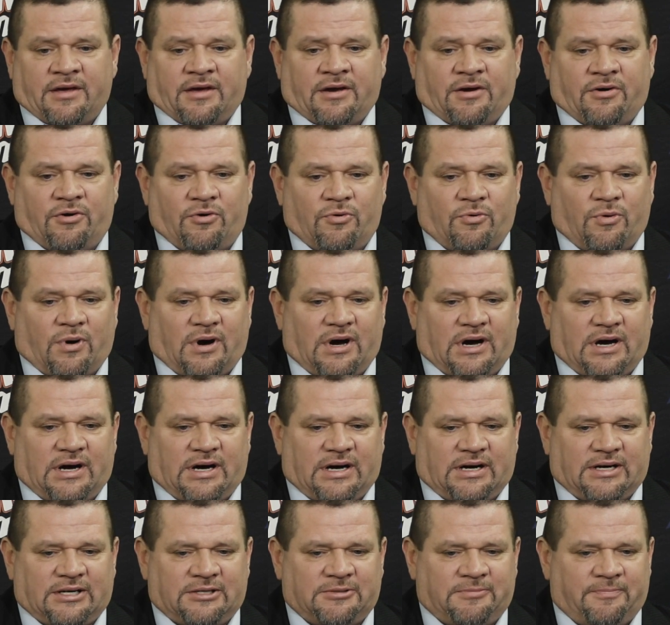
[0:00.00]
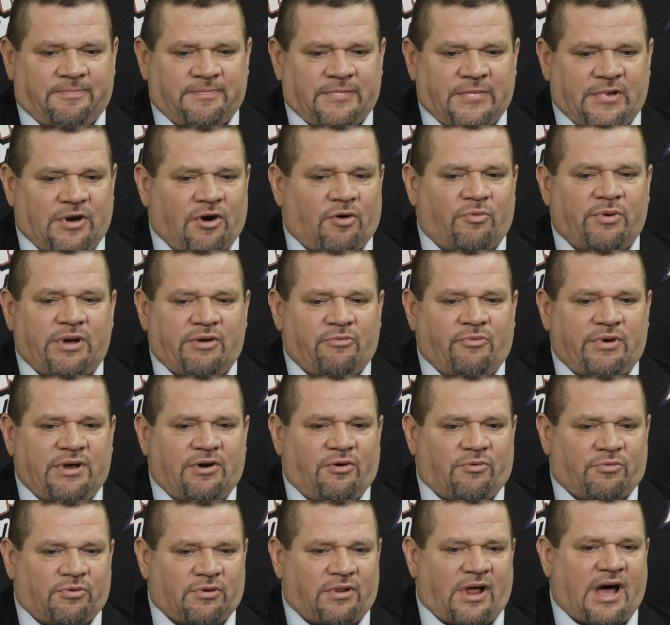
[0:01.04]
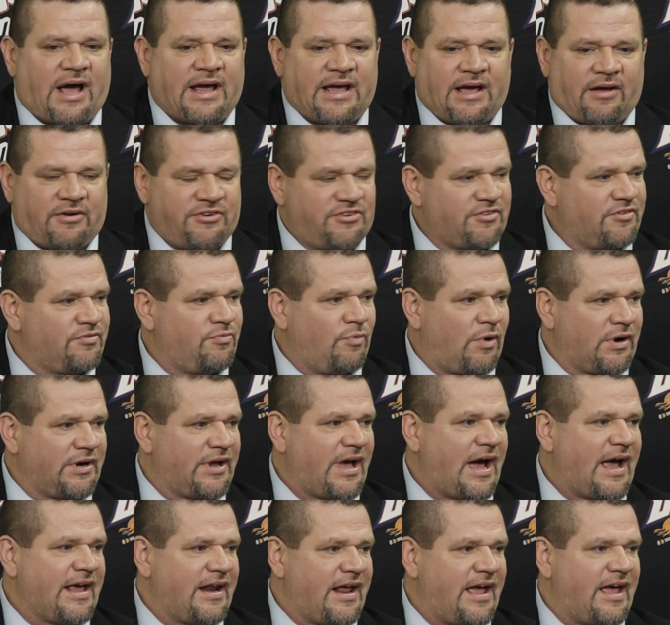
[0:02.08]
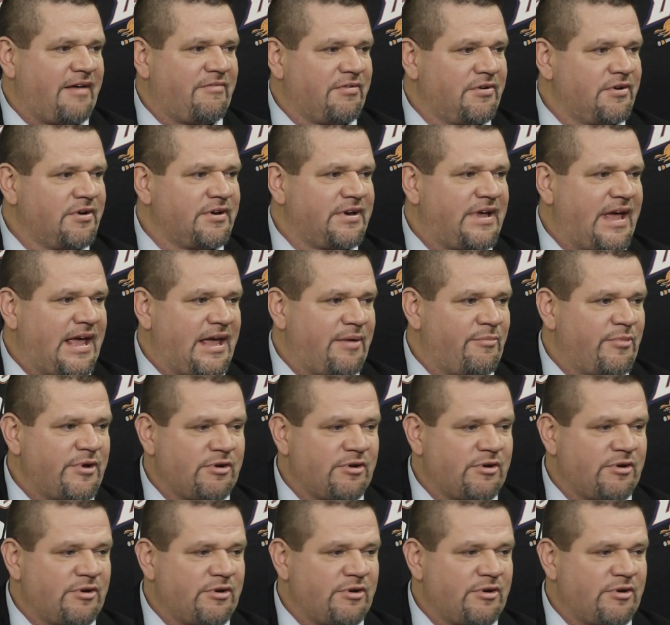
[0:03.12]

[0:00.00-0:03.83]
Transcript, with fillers: who uh, you know we, we don't rely on just one guy to have a good game.